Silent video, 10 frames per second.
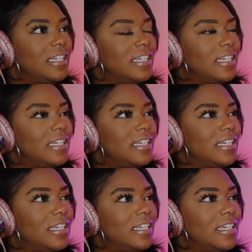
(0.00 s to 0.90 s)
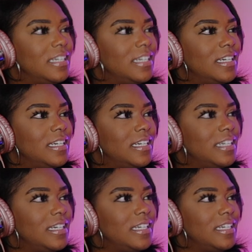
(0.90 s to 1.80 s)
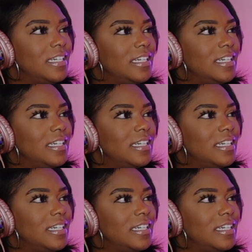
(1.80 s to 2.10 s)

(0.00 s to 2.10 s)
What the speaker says: This person isn't speaking.